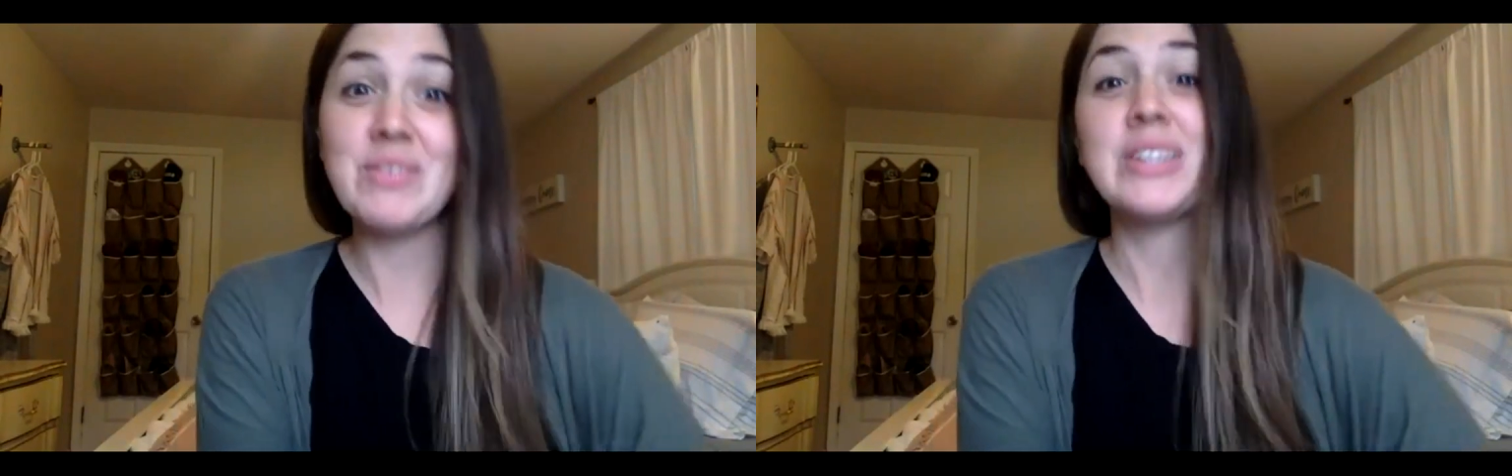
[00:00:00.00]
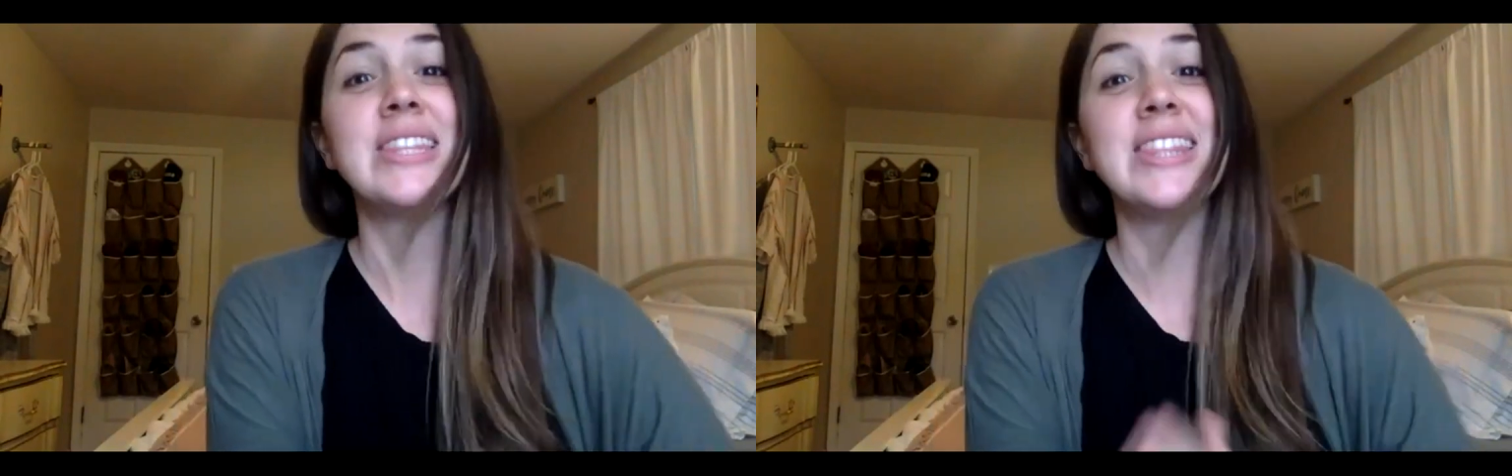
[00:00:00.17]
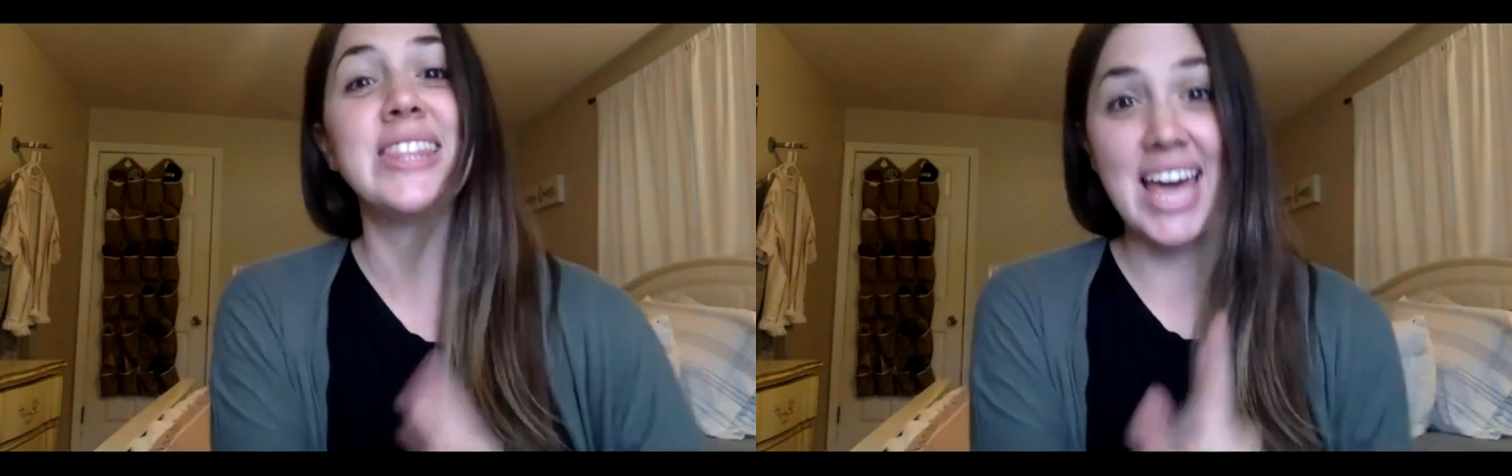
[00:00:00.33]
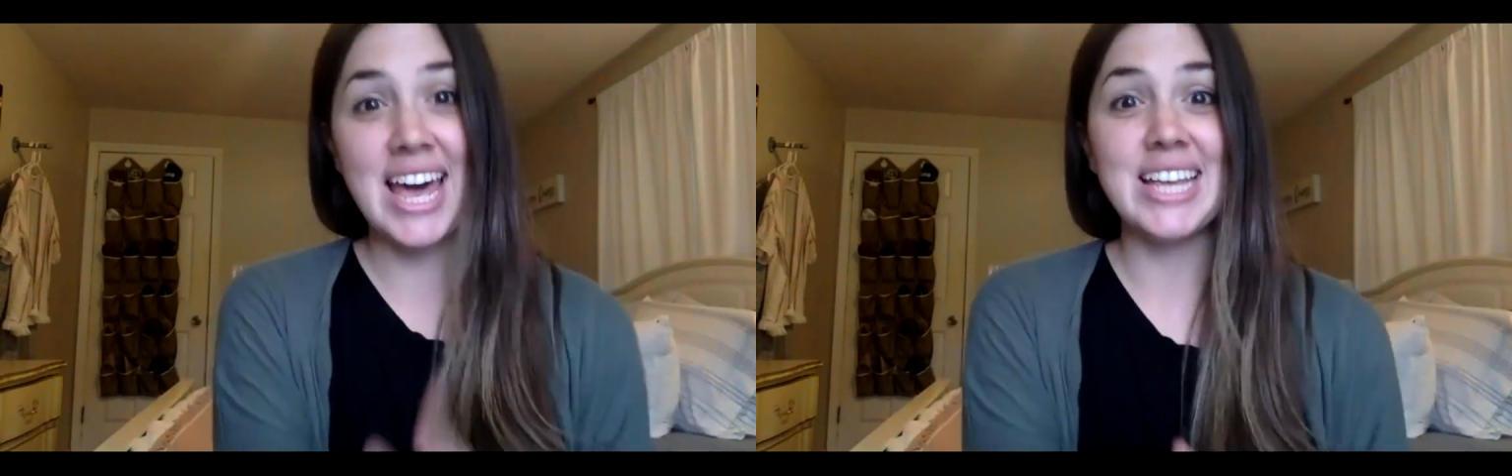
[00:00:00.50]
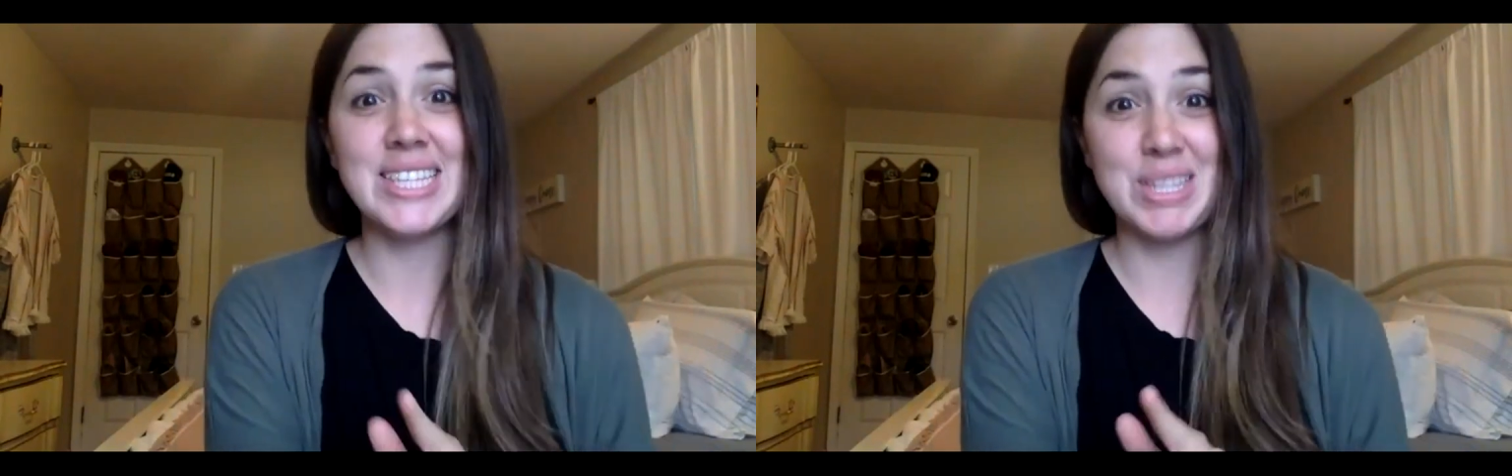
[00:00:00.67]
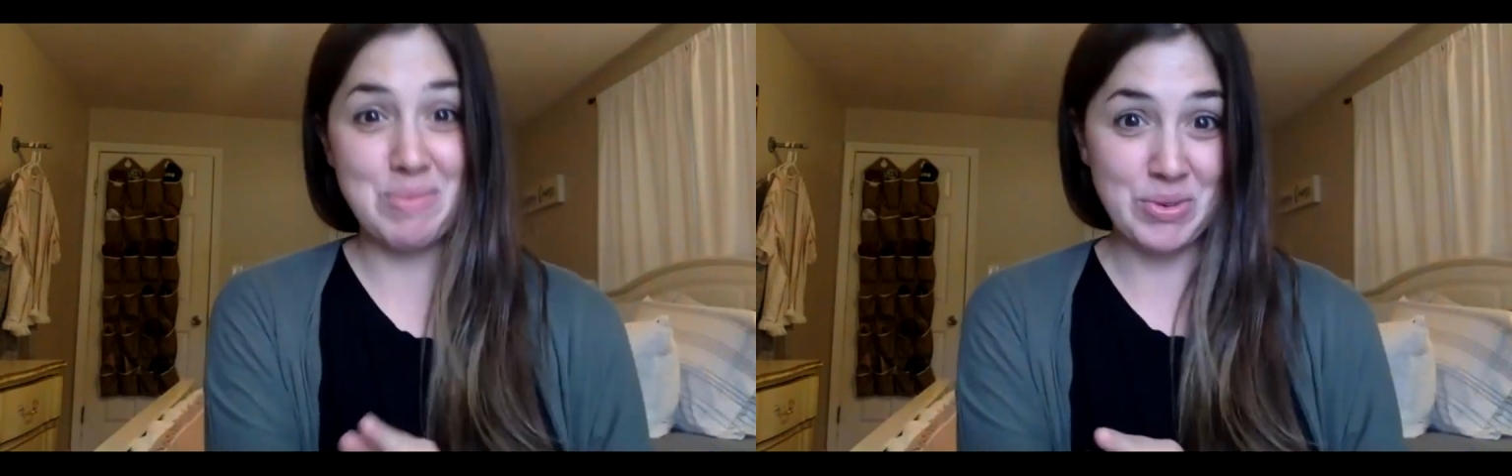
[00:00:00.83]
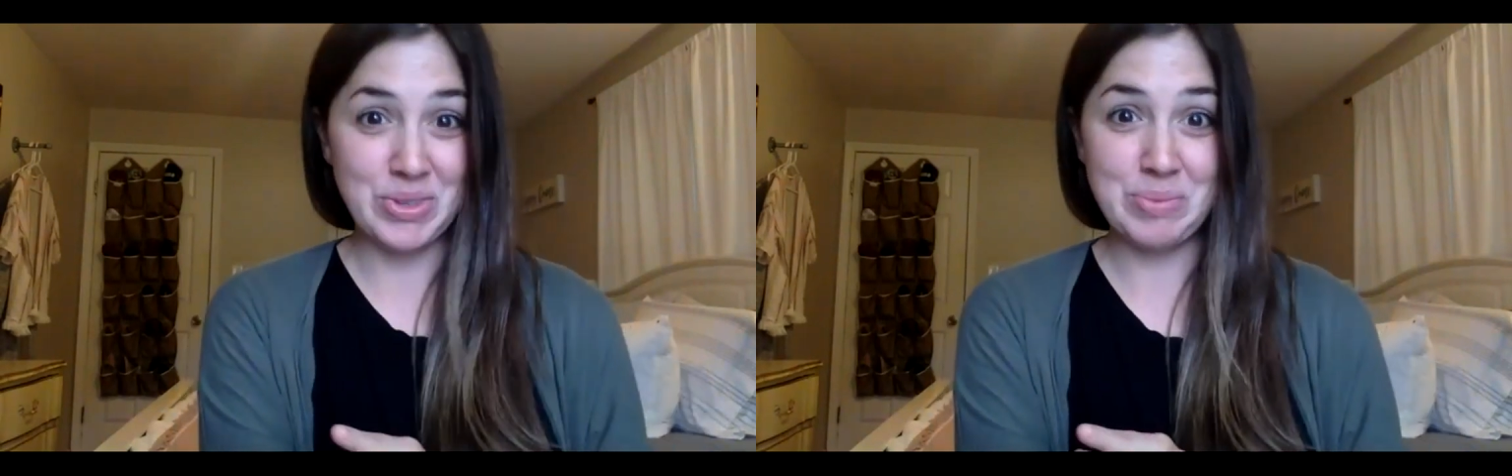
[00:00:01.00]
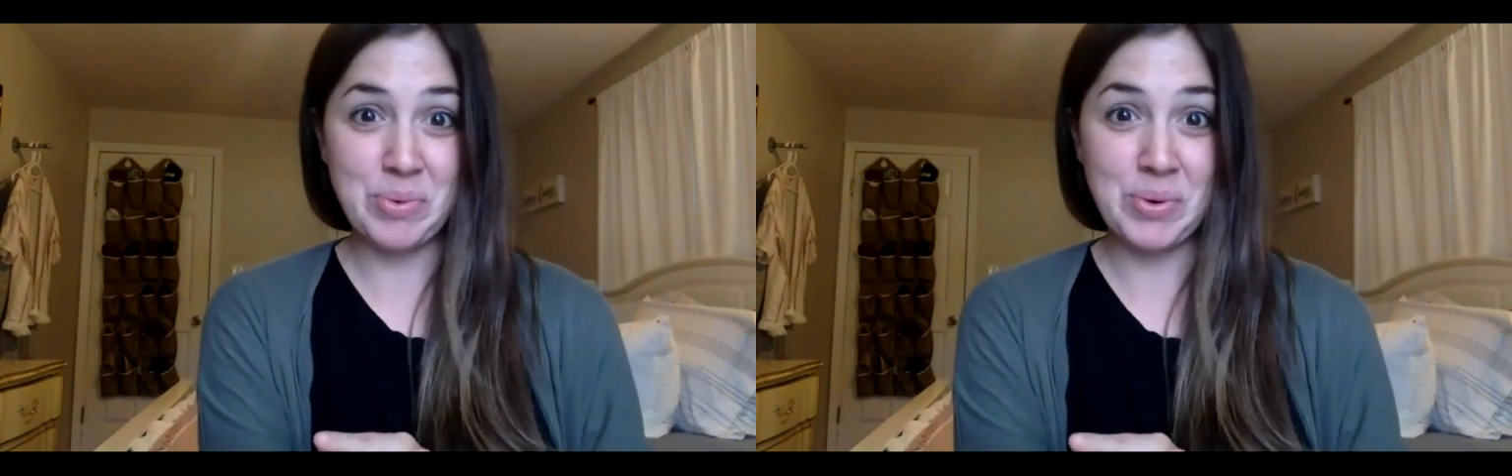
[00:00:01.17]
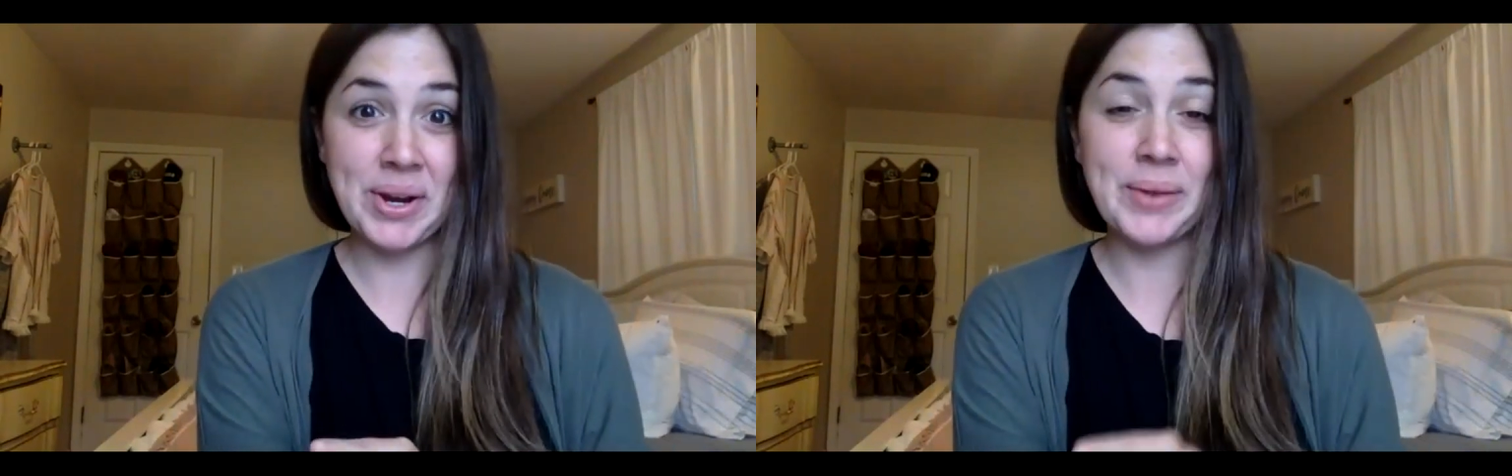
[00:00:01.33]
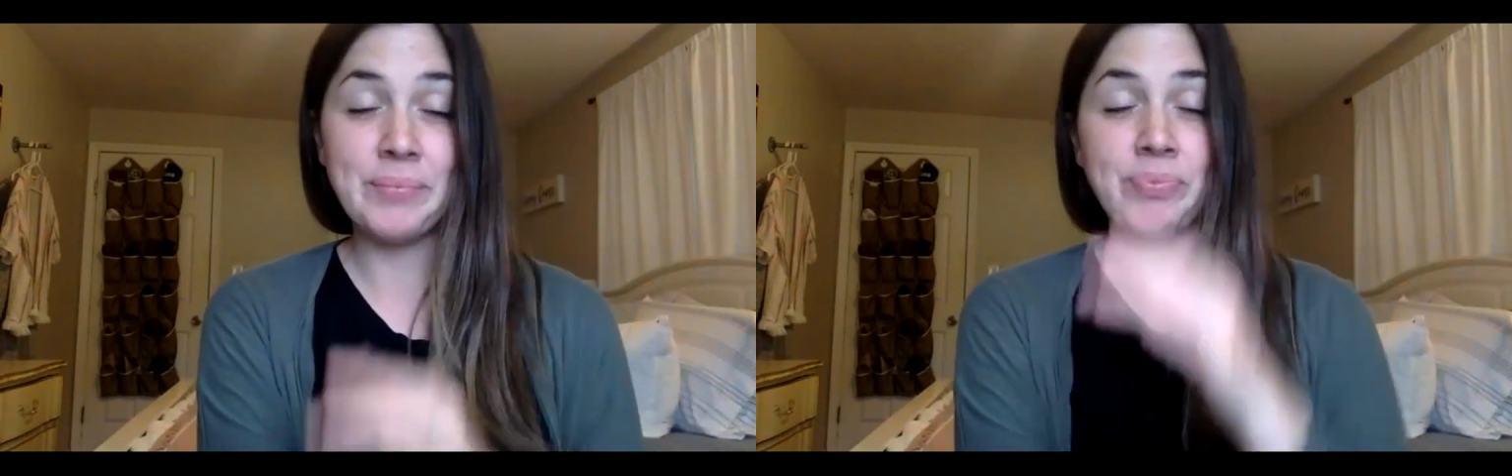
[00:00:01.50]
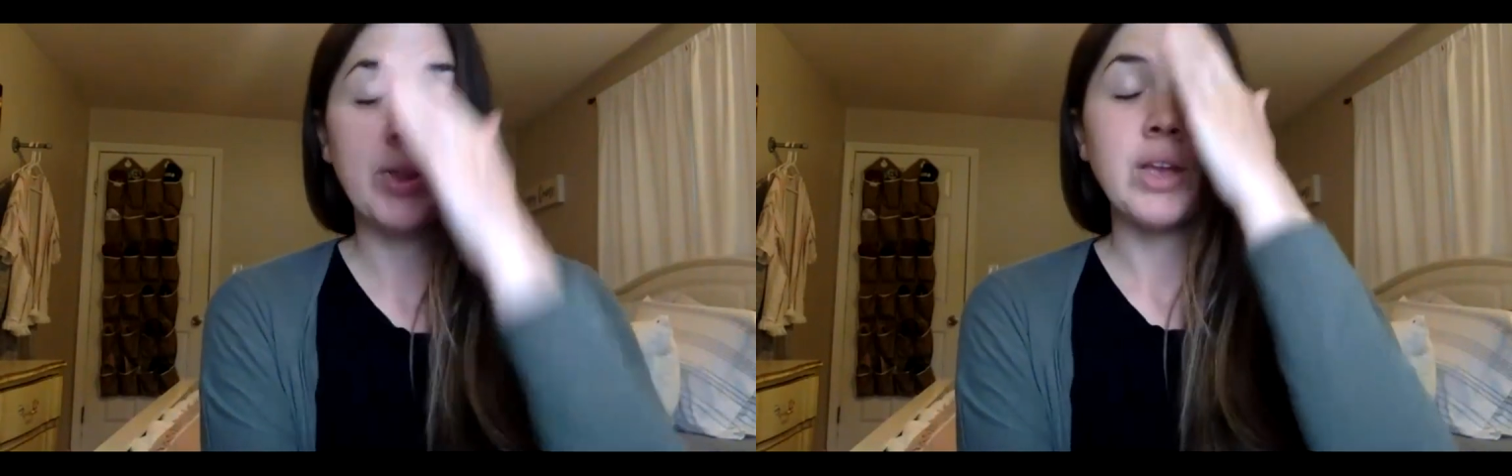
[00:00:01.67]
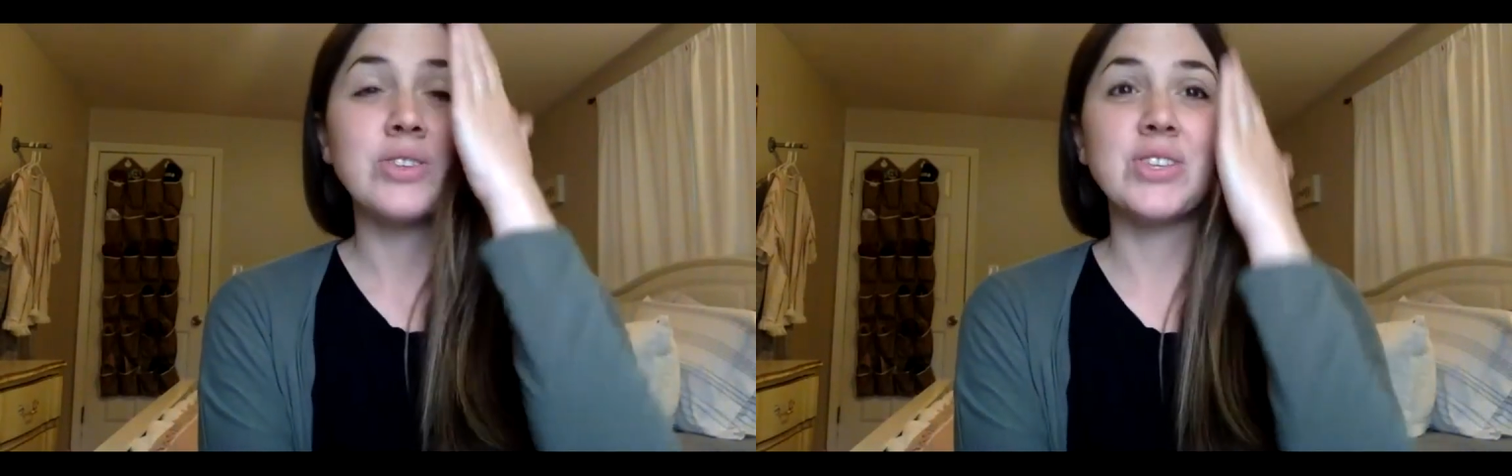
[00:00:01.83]
But that is the most important.
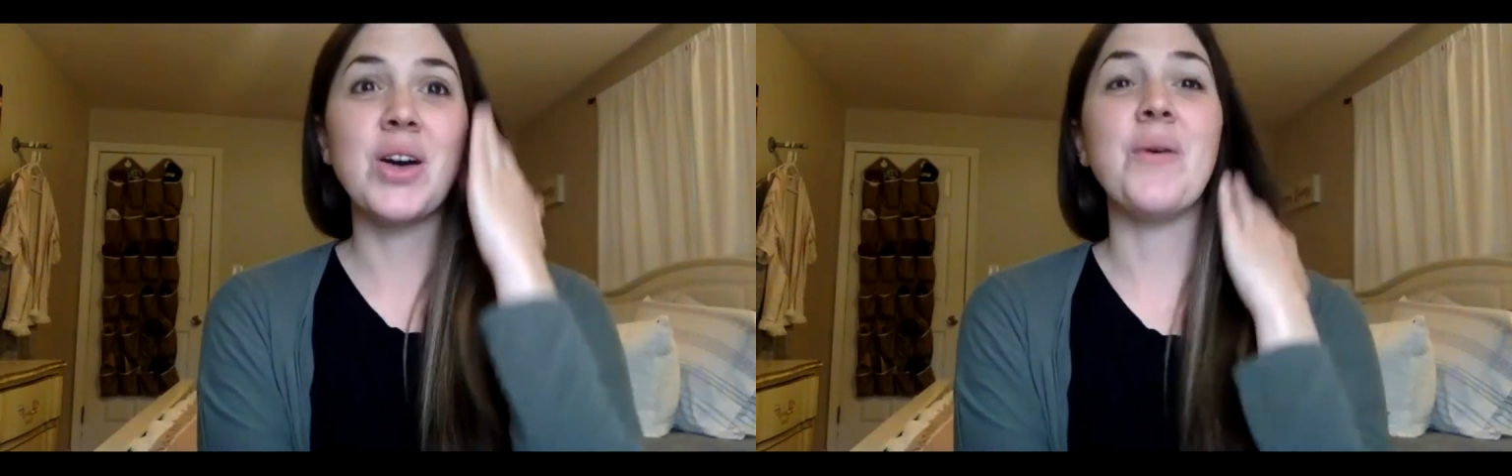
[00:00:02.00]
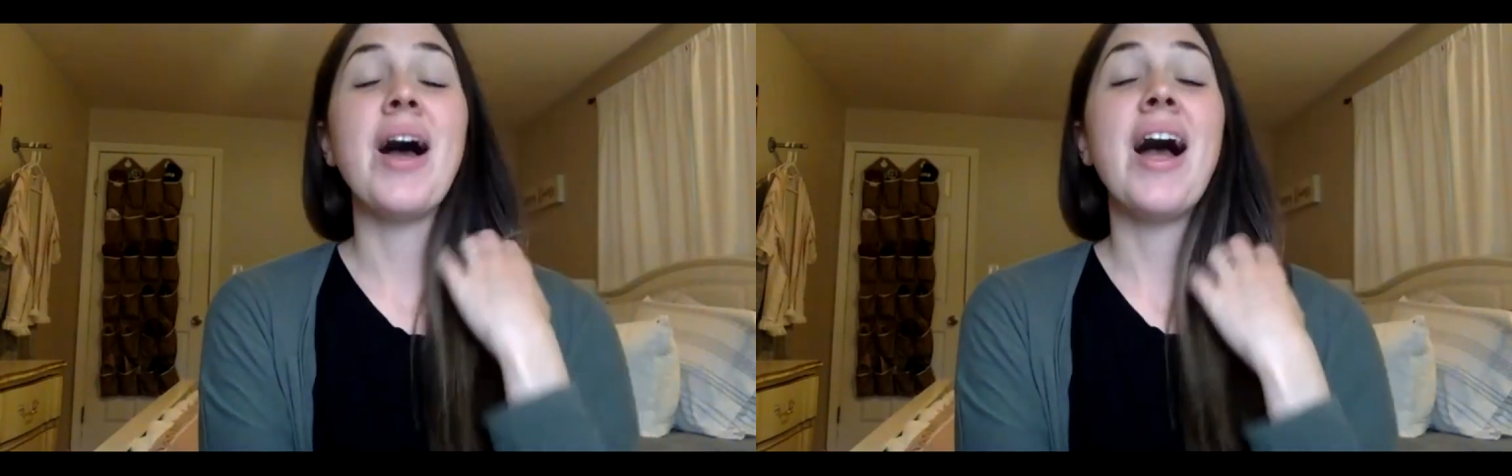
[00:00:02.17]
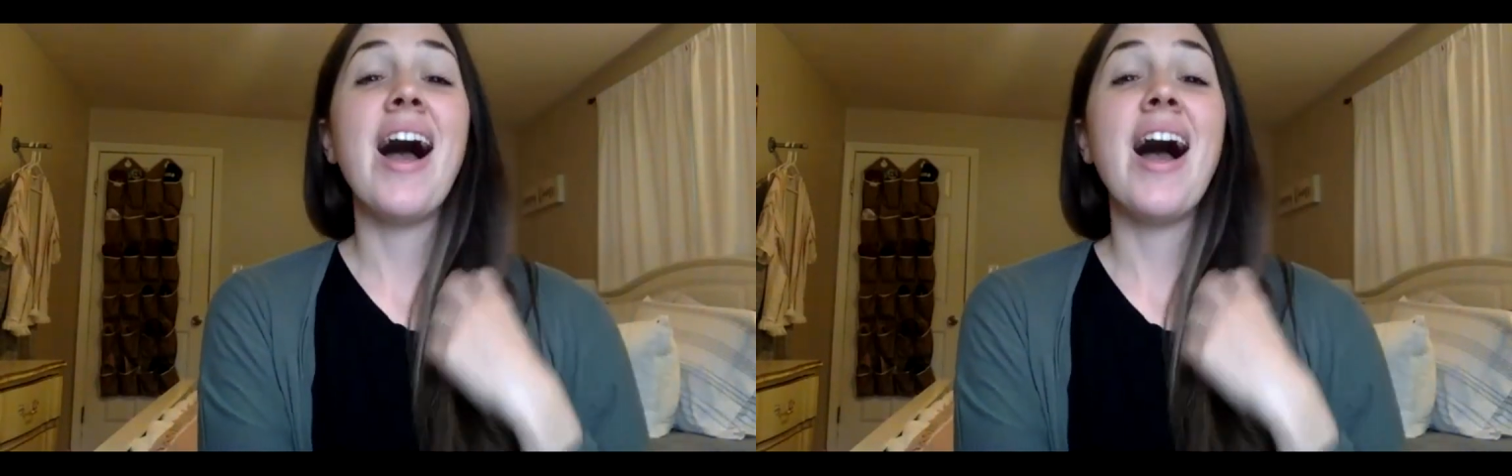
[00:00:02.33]
So